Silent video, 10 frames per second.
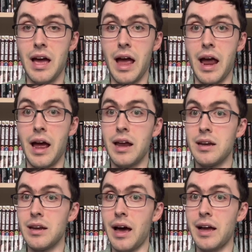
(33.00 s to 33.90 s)

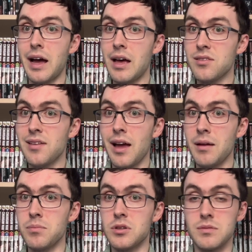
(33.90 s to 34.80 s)
and I gotta
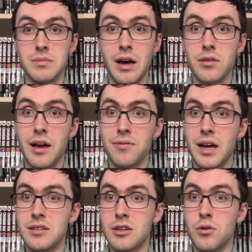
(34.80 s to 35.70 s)
say, now that I've
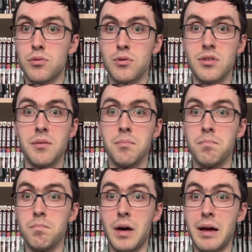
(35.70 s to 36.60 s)
gotten to go through them,
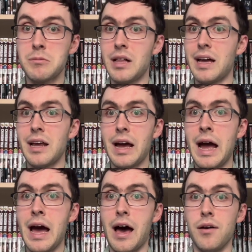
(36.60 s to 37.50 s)
I'm glad I
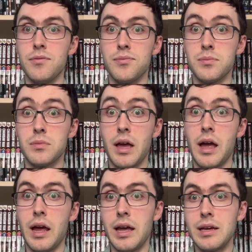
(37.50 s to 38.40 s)
have.
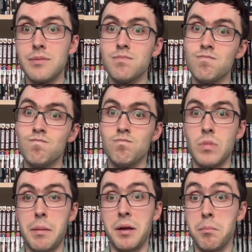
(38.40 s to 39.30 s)
I
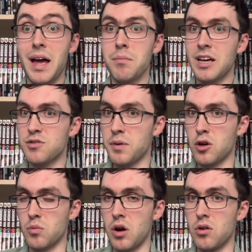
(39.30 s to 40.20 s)
mean, Mad Max
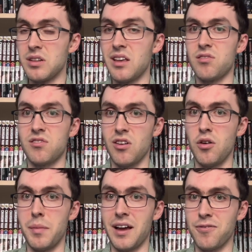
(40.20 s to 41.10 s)
Fury Road is
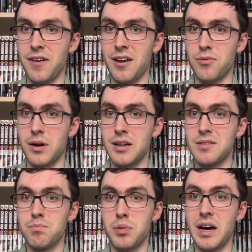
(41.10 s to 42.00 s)
still my favorite,
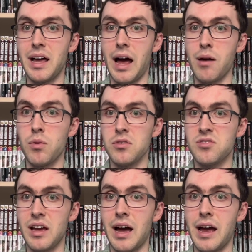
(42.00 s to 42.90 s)
but I will
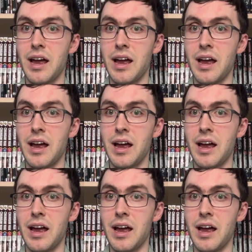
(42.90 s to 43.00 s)
say